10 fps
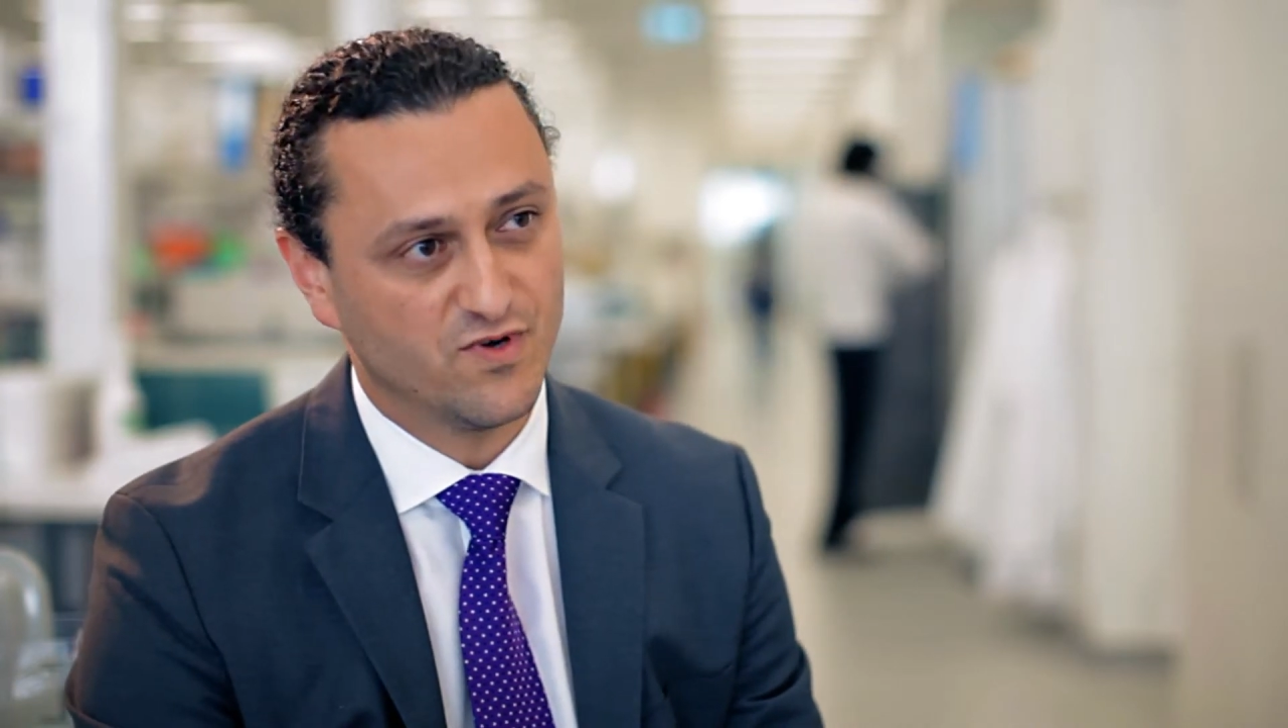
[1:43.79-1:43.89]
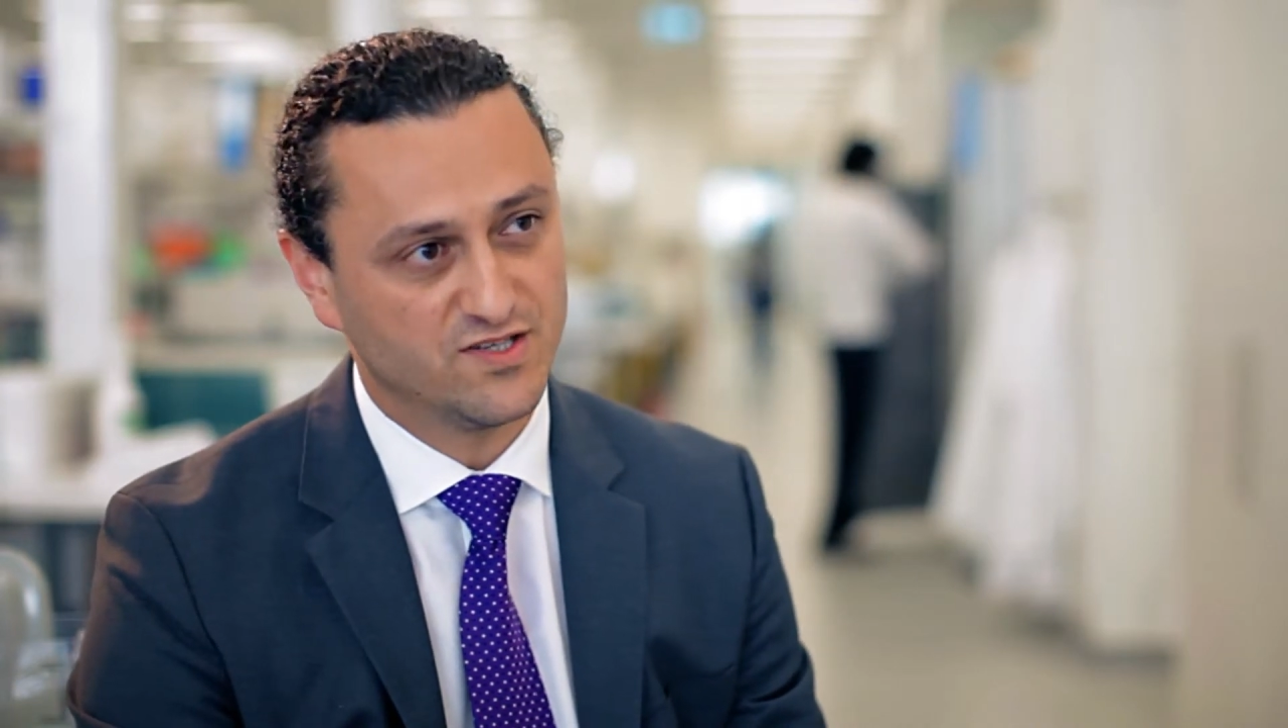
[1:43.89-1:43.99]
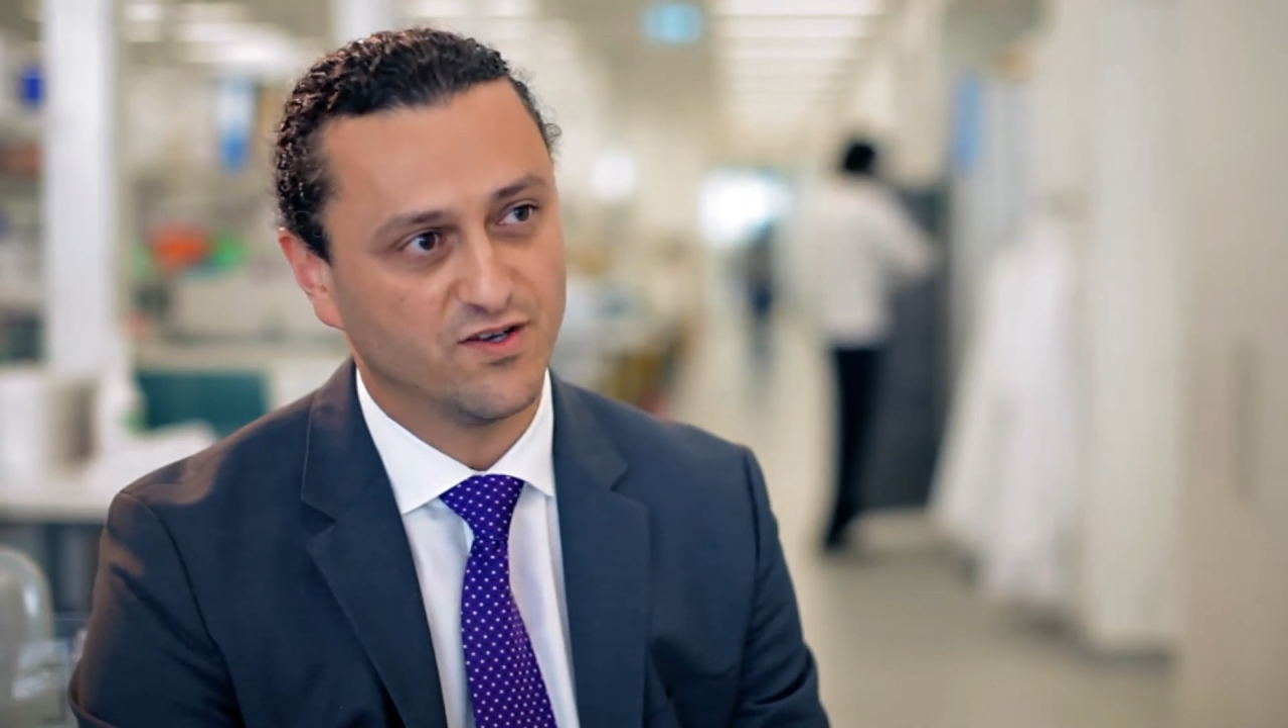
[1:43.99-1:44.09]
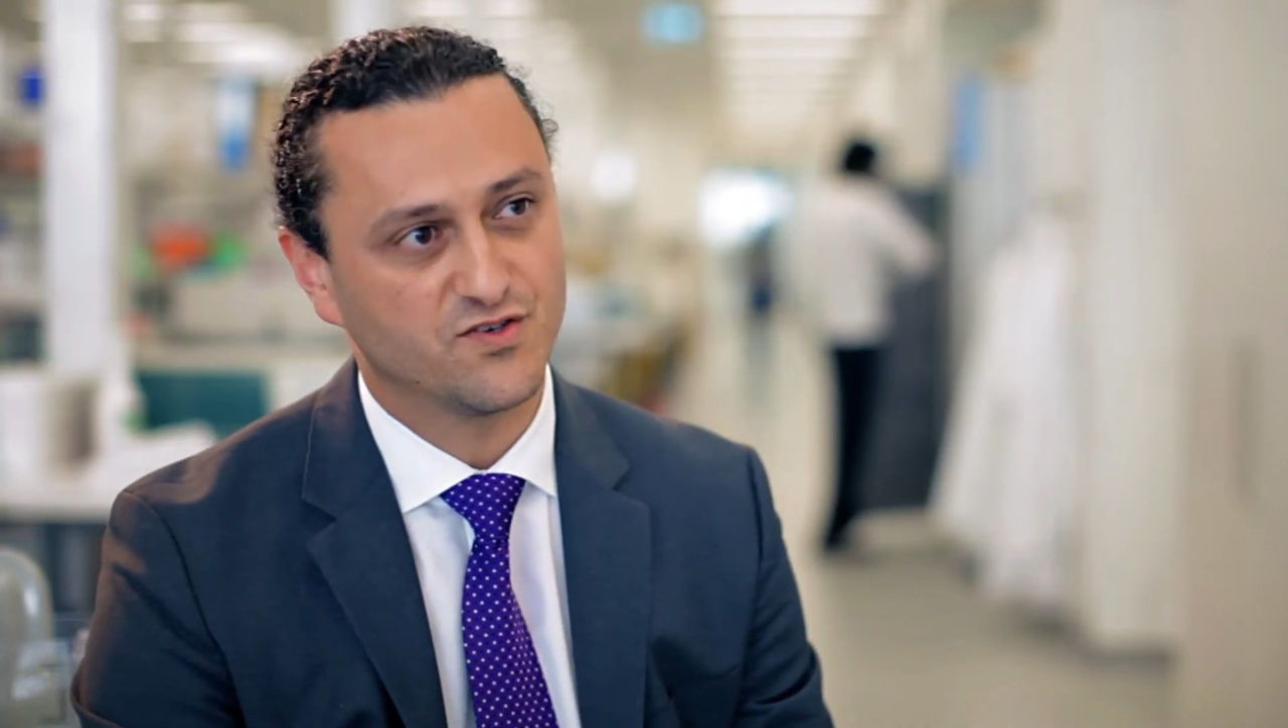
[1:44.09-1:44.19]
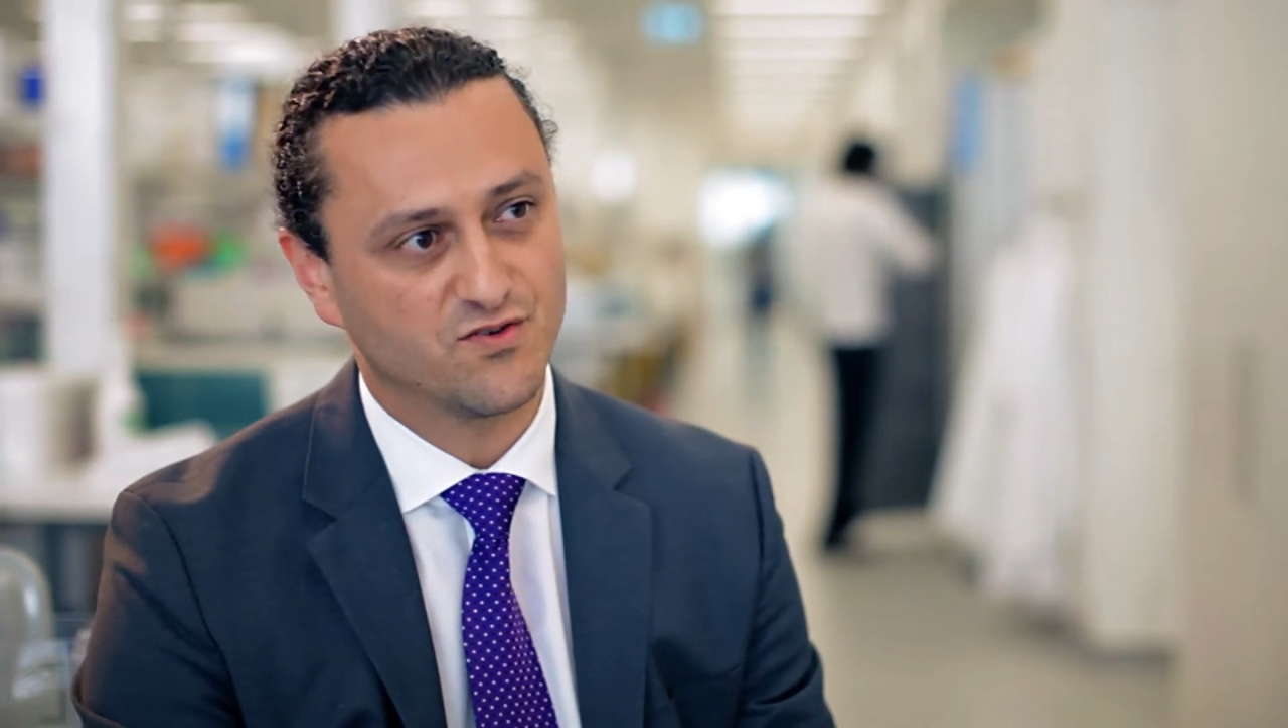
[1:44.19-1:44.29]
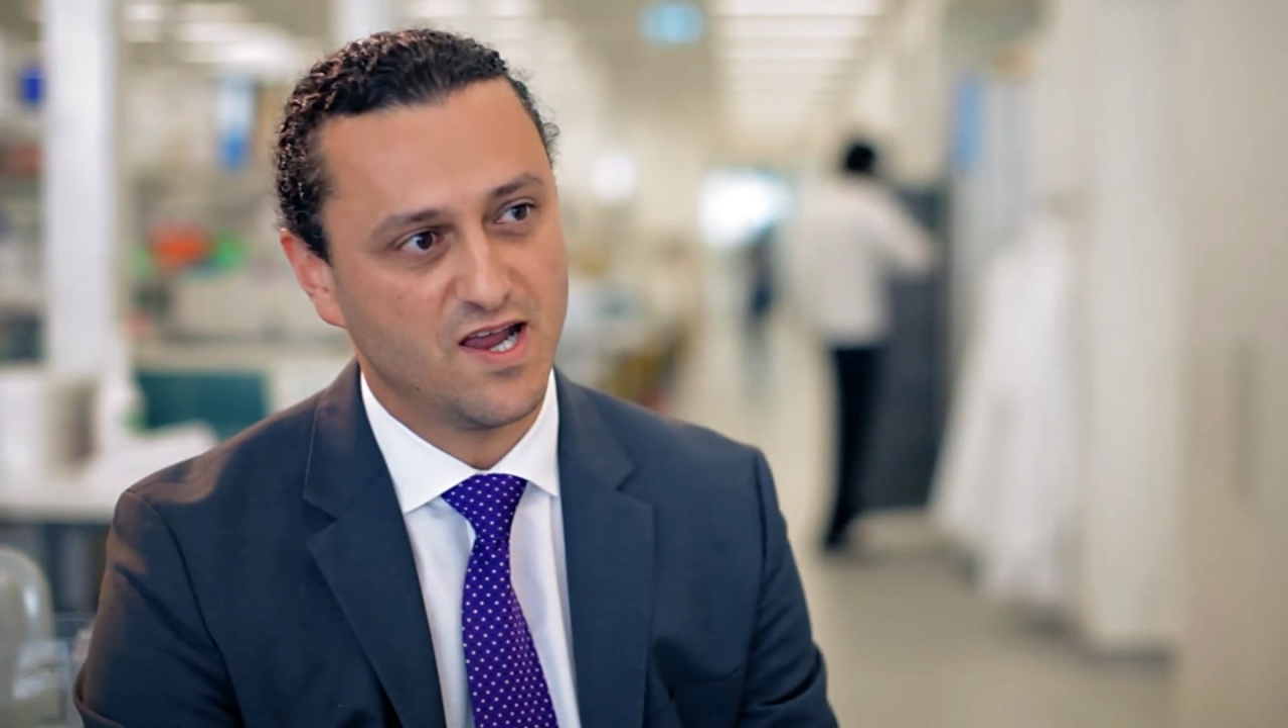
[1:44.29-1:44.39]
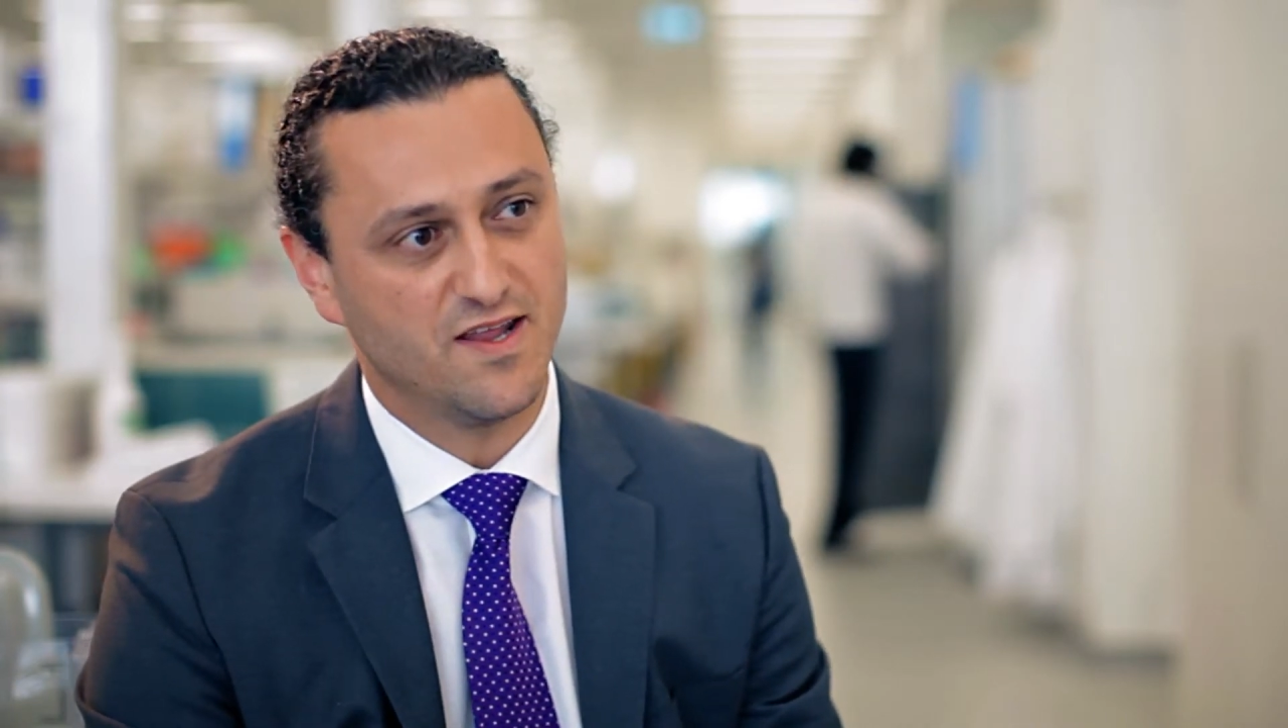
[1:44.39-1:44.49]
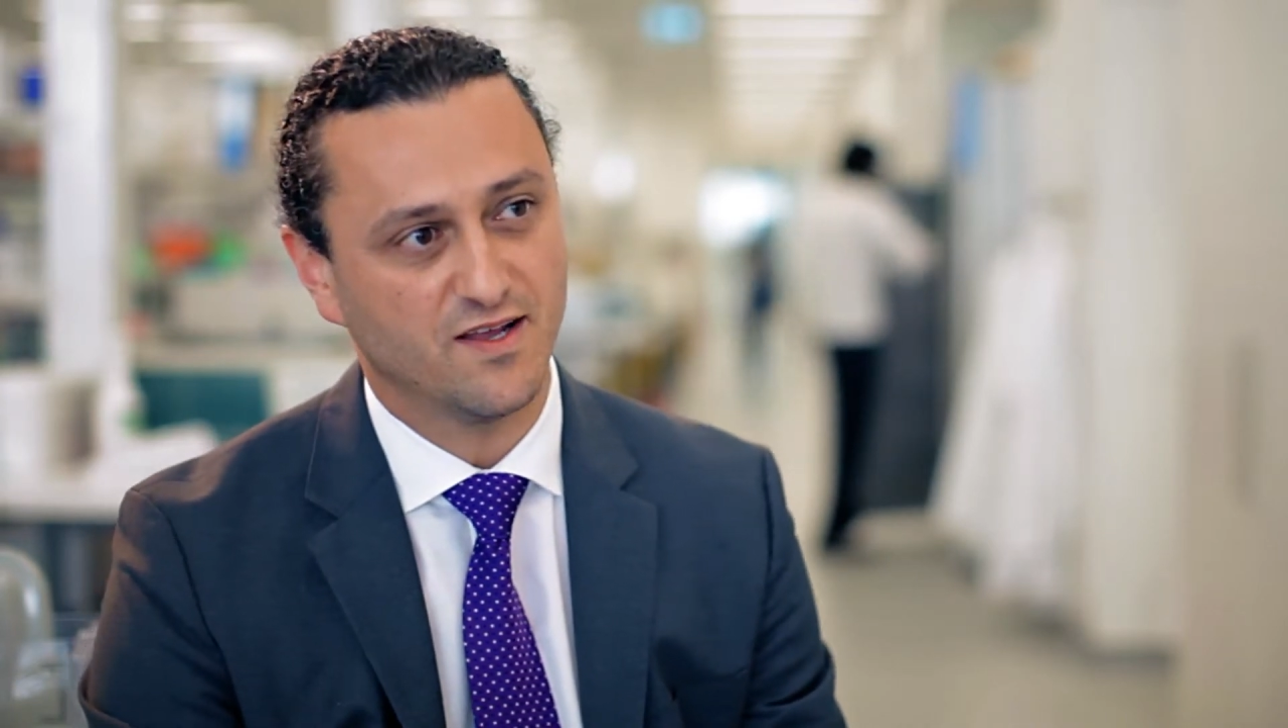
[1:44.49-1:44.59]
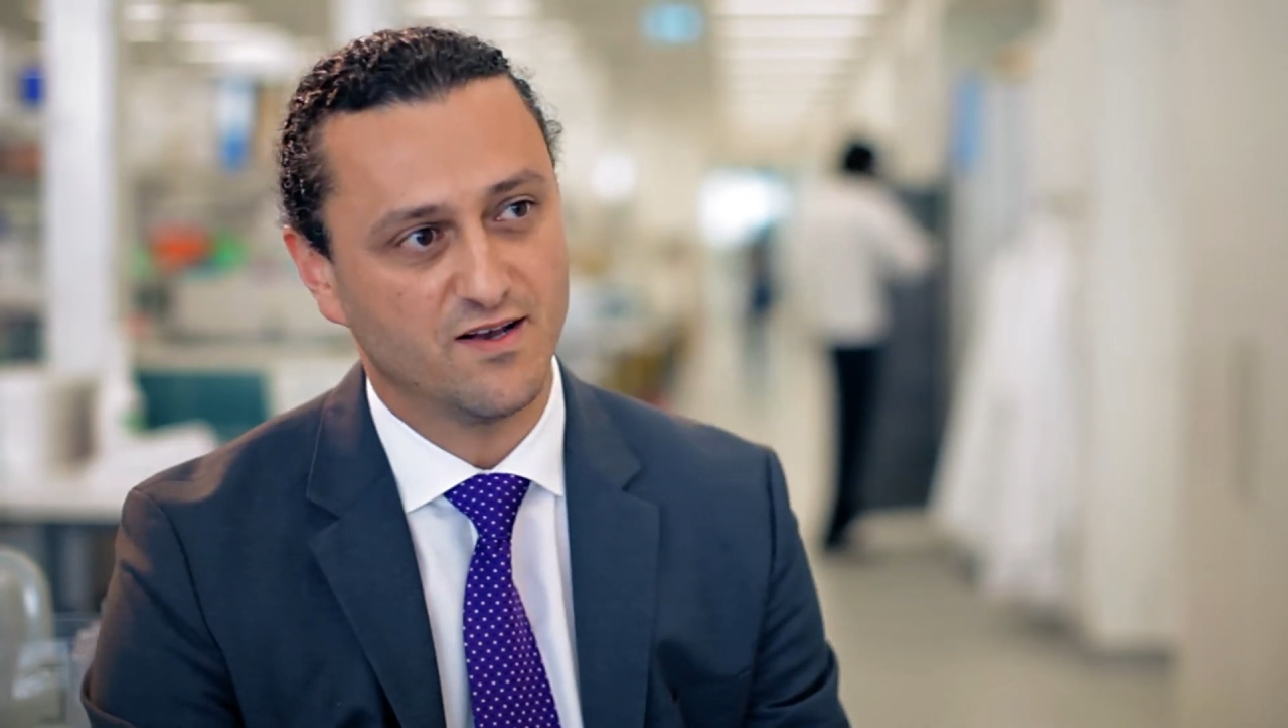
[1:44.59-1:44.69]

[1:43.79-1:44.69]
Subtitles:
research training,